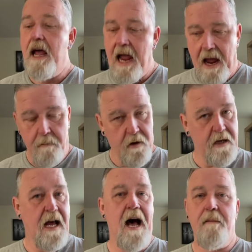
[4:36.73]
and put a
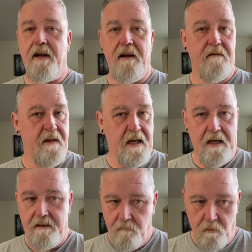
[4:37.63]
copy of
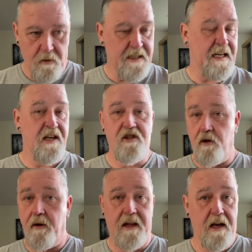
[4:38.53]
the receipt
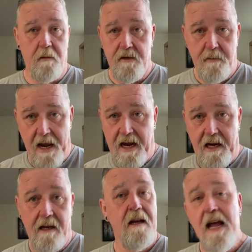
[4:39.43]
showing that it was
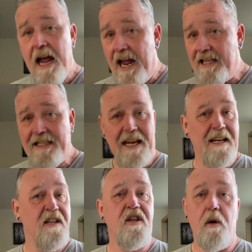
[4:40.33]
paid and send
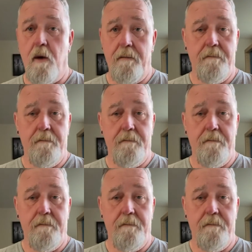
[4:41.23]
it to